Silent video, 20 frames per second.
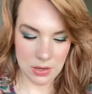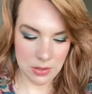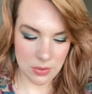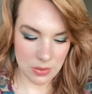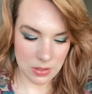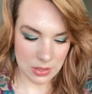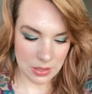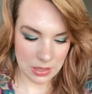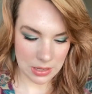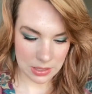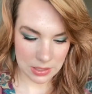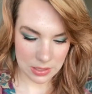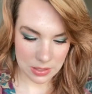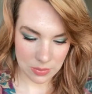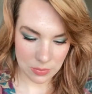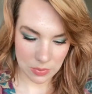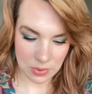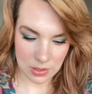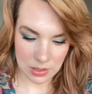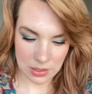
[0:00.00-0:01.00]
do the
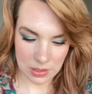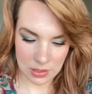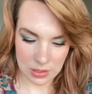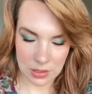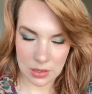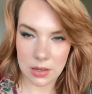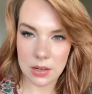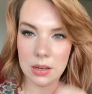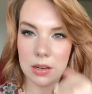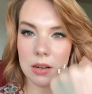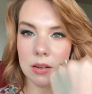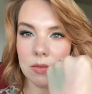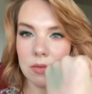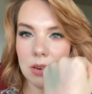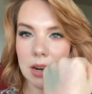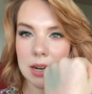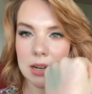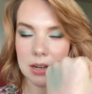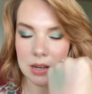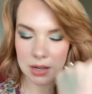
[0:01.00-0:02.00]
next one
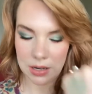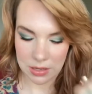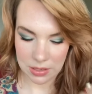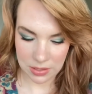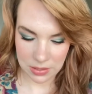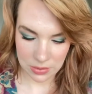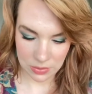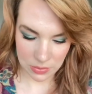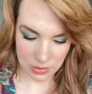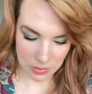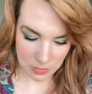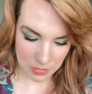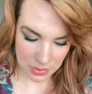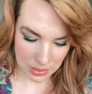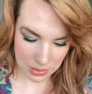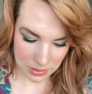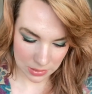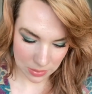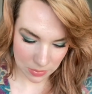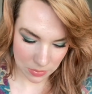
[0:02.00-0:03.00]
right next to it
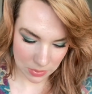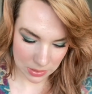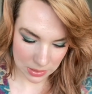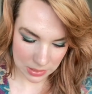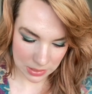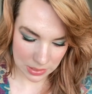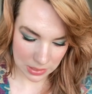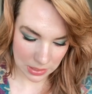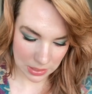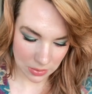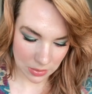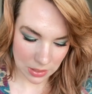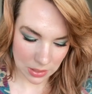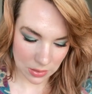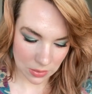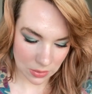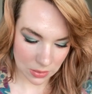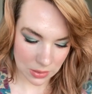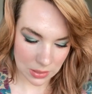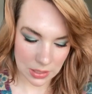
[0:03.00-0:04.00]
because I want to see how they
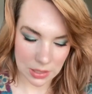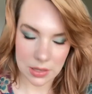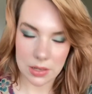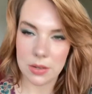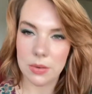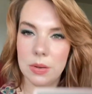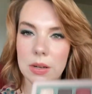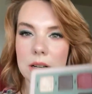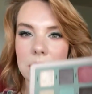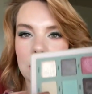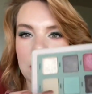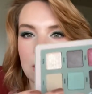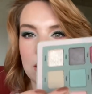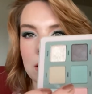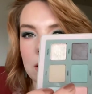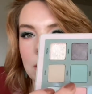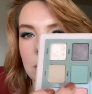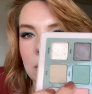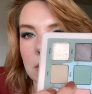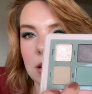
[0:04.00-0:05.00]
look next to each other.
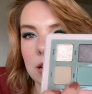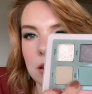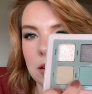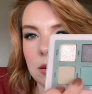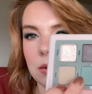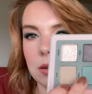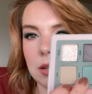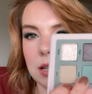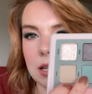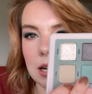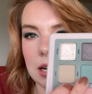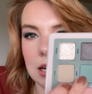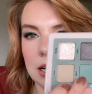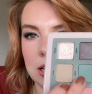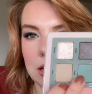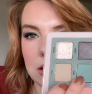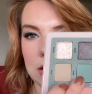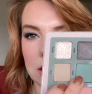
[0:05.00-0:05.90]
So I'm going to do sage